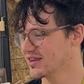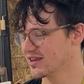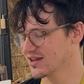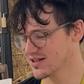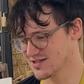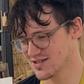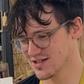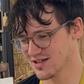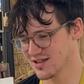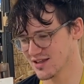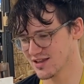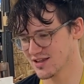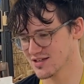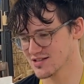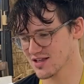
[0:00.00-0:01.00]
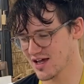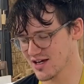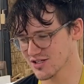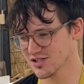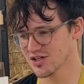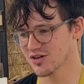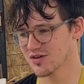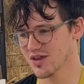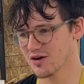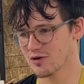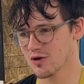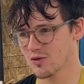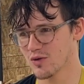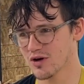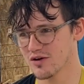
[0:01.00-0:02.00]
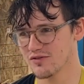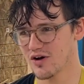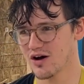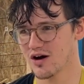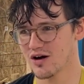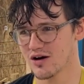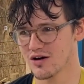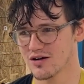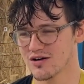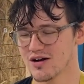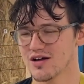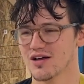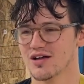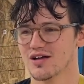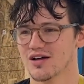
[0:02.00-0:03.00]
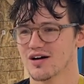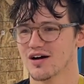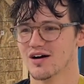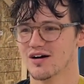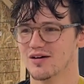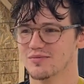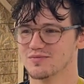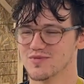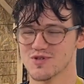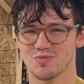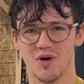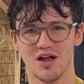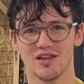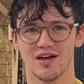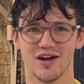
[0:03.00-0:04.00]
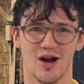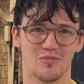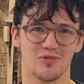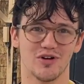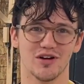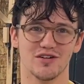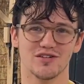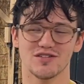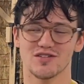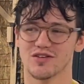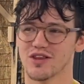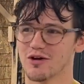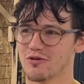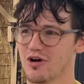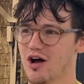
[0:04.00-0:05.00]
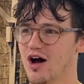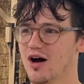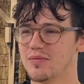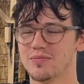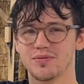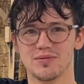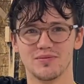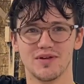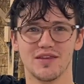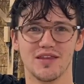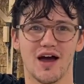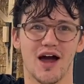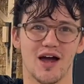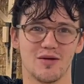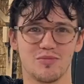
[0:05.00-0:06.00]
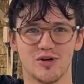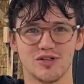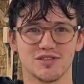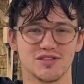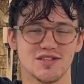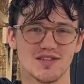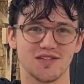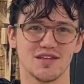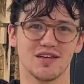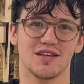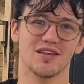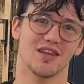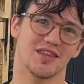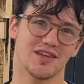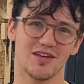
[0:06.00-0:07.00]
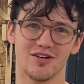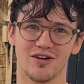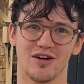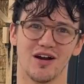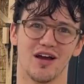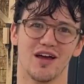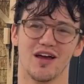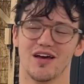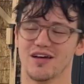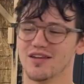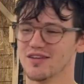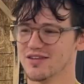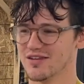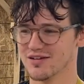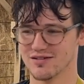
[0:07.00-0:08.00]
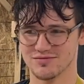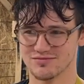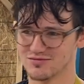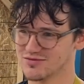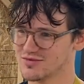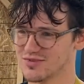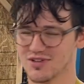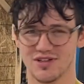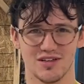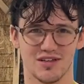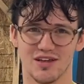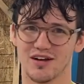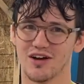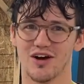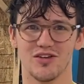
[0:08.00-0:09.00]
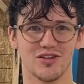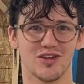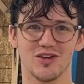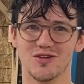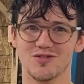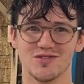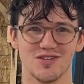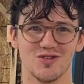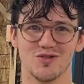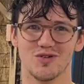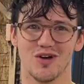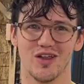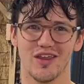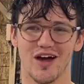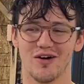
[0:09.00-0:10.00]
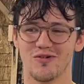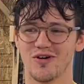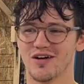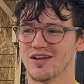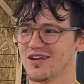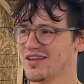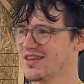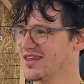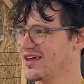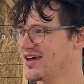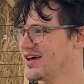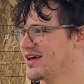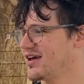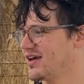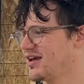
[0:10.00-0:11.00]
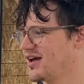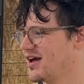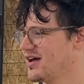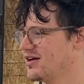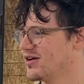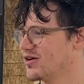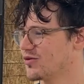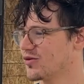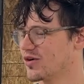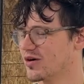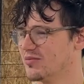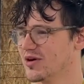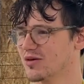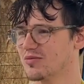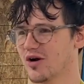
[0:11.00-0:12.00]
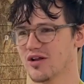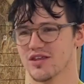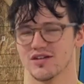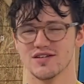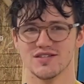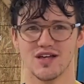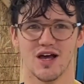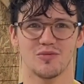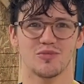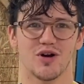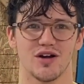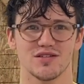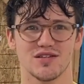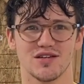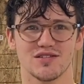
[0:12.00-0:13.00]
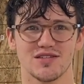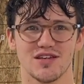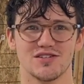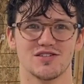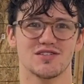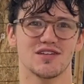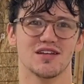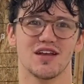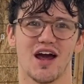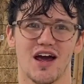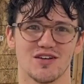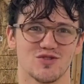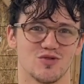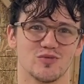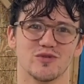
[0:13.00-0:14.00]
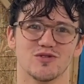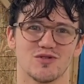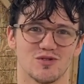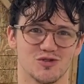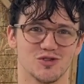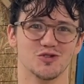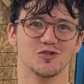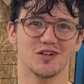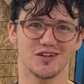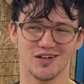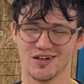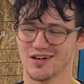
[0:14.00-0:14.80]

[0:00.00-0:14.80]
Let's see, this last show, they were one of our spotlight operators. So they were up in the high perches in the theater, getting all the cues and doing all that one. They were a big part of the design process. They just did High School Musical Junior.